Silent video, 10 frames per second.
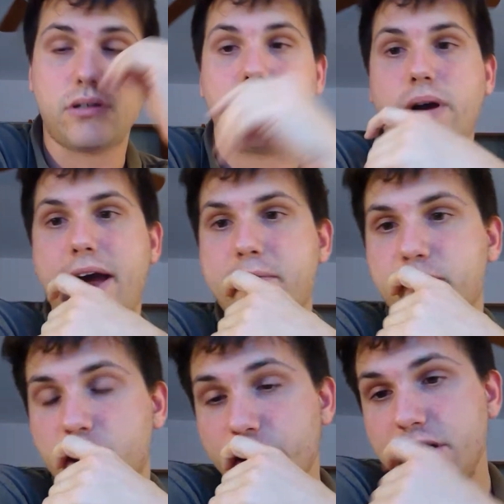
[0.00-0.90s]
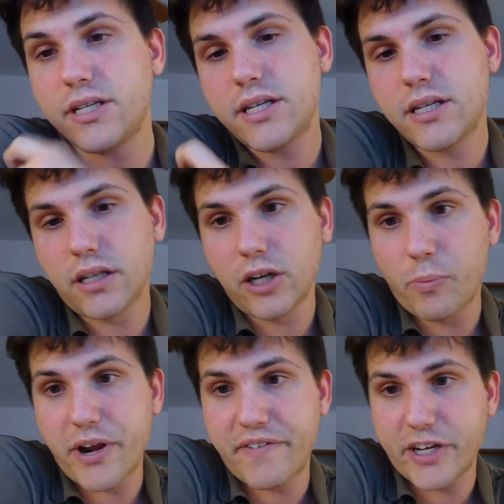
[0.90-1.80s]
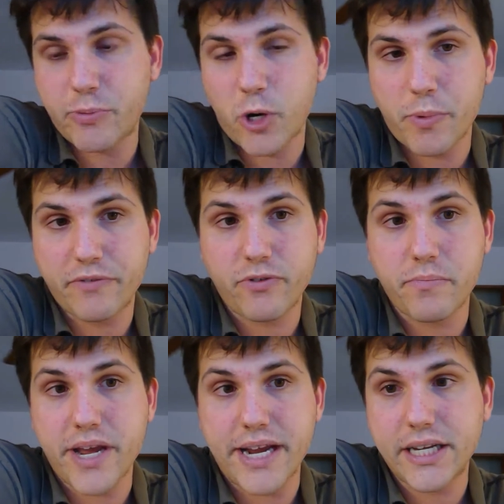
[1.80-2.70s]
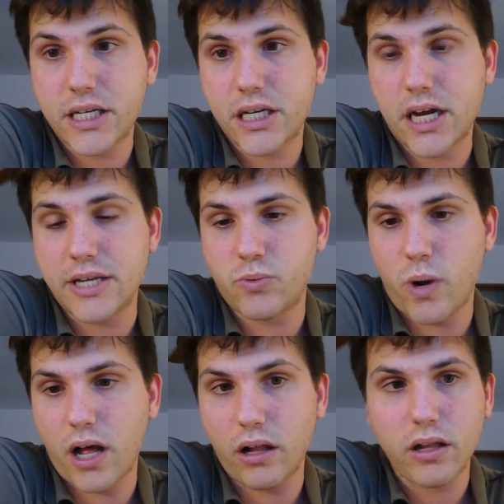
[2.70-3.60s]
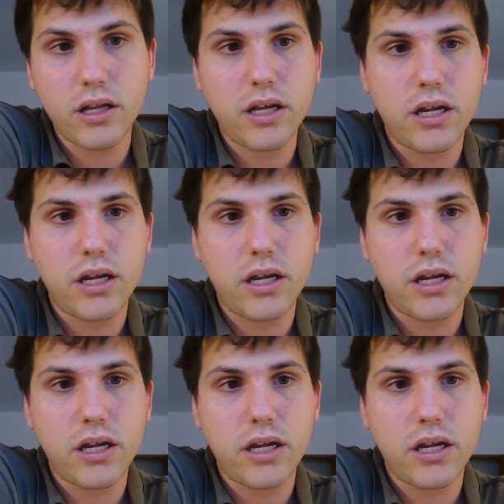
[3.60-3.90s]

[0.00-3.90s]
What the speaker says: Okay, so this is a little bit of an experiment for me as well.